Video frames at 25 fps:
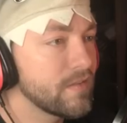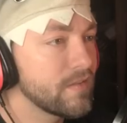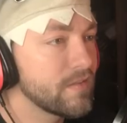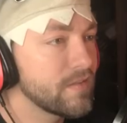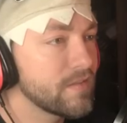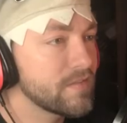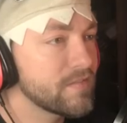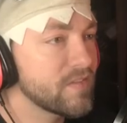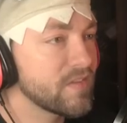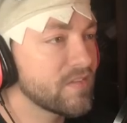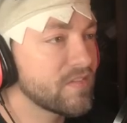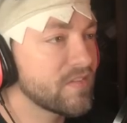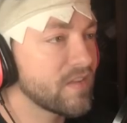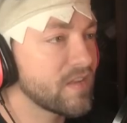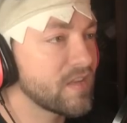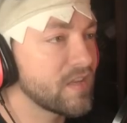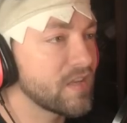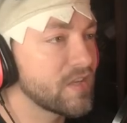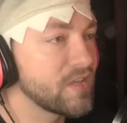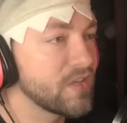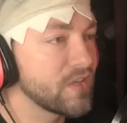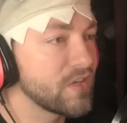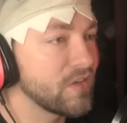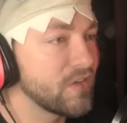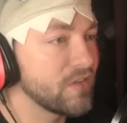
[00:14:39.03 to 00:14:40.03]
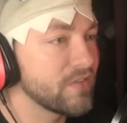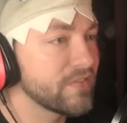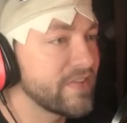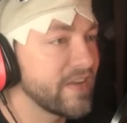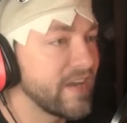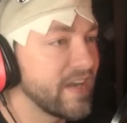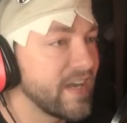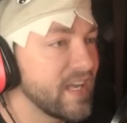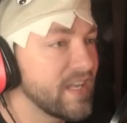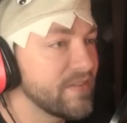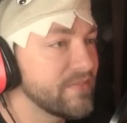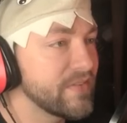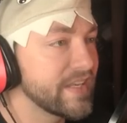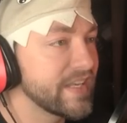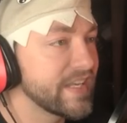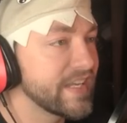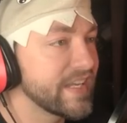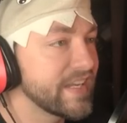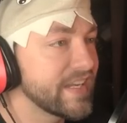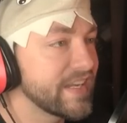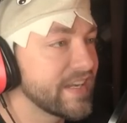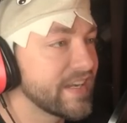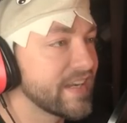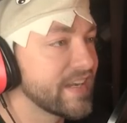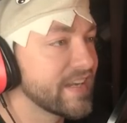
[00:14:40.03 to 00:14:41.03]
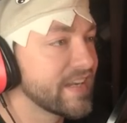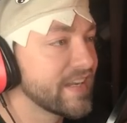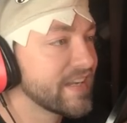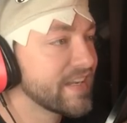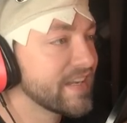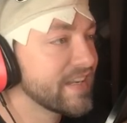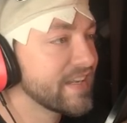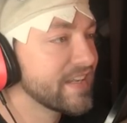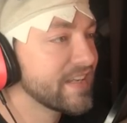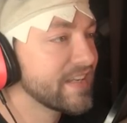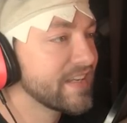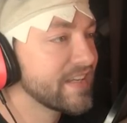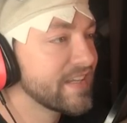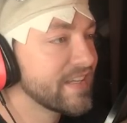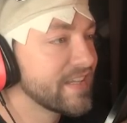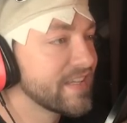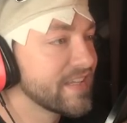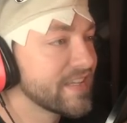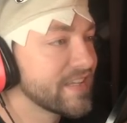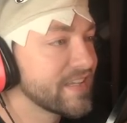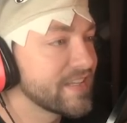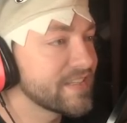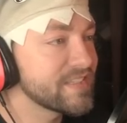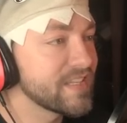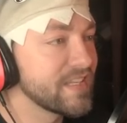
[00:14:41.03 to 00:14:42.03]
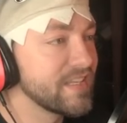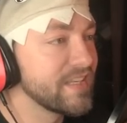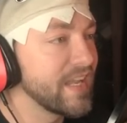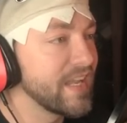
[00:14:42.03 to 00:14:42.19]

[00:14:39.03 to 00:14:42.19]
This is like a good old time in here. There's a